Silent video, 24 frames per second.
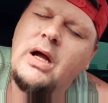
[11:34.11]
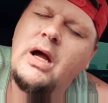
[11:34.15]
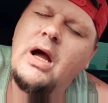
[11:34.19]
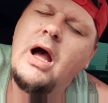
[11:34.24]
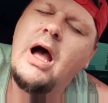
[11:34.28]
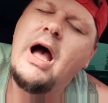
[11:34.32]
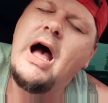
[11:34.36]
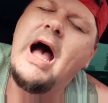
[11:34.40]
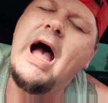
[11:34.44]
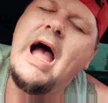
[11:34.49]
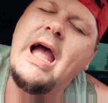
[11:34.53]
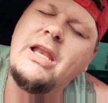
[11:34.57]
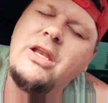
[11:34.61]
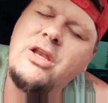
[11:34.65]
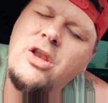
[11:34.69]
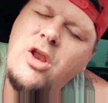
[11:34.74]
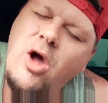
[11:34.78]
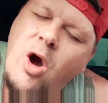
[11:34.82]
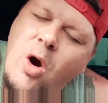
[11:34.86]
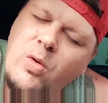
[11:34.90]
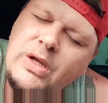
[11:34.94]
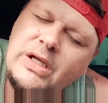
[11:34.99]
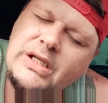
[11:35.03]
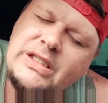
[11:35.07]
I
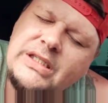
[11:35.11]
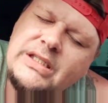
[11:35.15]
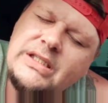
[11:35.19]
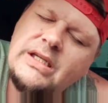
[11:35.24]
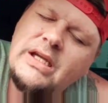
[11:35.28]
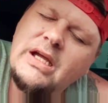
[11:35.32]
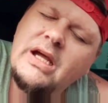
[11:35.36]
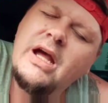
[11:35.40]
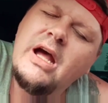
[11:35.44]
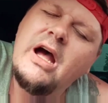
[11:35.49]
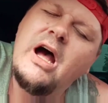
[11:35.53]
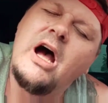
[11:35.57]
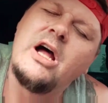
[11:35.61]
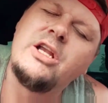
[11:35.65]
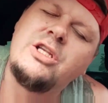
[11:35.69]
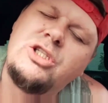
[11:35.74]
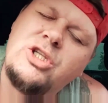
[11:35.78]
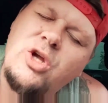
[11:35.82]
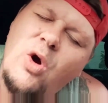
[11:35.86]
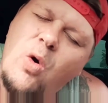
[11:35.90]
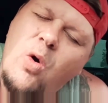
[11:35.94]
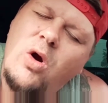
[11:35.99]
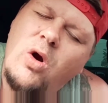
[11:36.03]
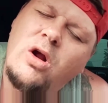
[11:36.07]
noticed a
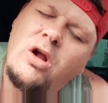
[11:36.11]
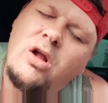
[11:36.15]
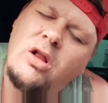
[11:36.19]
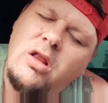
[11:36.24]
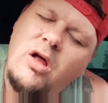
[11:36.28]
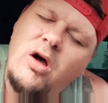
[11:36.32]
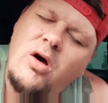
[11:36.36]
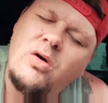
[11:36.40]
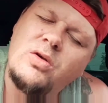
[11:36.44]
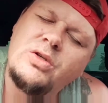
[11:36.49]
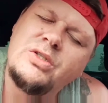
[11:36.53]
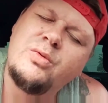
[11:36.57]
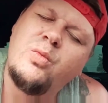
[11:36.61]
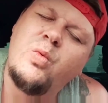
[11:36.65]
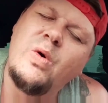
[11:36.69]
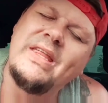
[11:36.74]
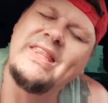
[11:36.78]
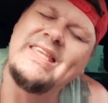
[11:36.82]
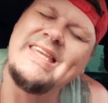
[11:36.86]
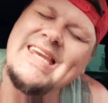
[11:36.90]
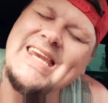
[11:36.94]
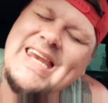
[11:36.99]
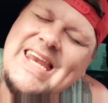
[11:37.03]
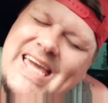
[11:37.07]
door closed with
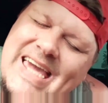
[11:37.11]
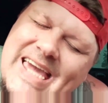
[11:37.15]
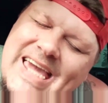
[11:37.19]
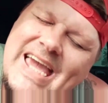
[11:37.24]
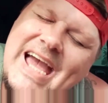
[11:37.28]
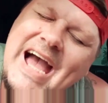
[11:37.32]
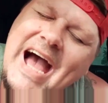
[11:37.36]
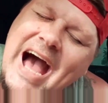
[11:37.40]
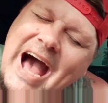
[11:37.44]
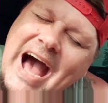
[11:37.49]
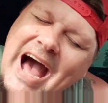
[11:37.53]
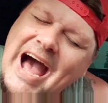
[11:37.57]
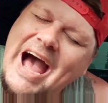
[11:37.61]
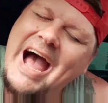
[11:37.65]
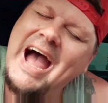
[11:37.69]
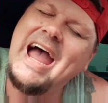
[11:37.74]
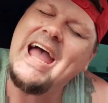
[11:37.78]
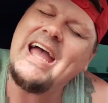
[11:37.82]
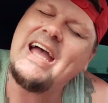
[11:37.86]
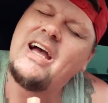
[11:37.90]
knee-high